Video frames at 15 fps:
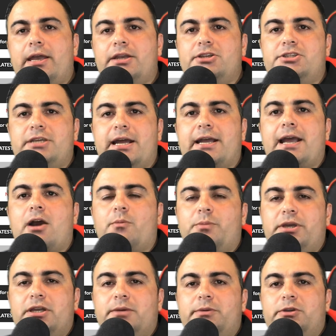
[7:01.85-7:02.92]
and check out
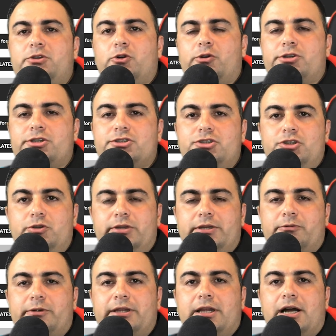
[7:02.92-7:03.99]
PW Torch's
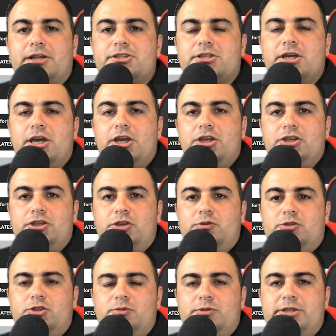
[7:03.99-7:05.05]
newly relaunched
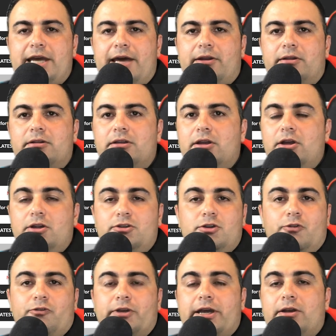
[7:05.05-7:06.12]
YouTube channel.
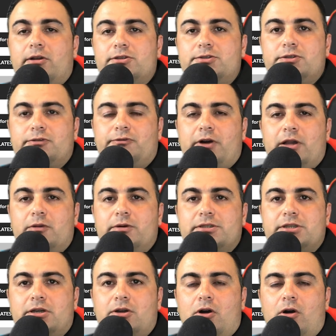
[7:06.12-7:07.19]
Don't forget also to follow
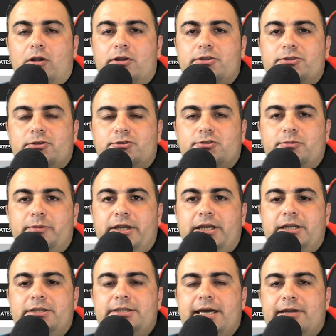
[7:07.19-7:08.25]
us on all our social
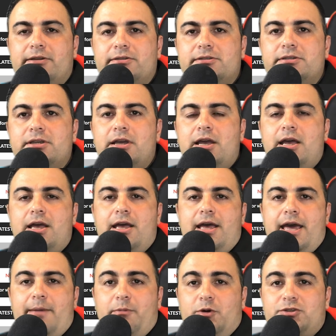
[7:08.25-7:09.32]
media channels.
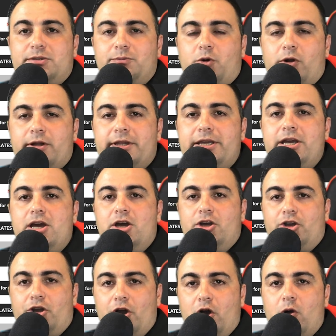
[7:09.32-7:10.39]
And most importantly,
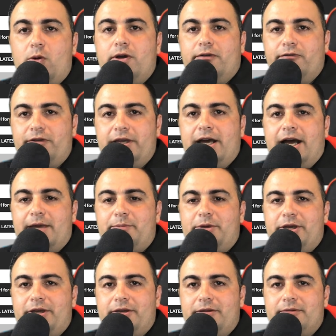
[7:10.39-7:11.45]
go
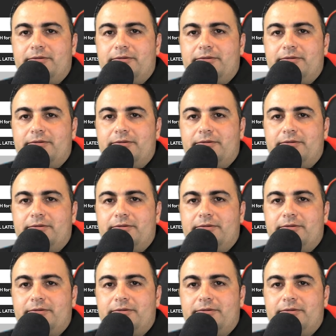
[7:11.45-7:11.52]
VIP.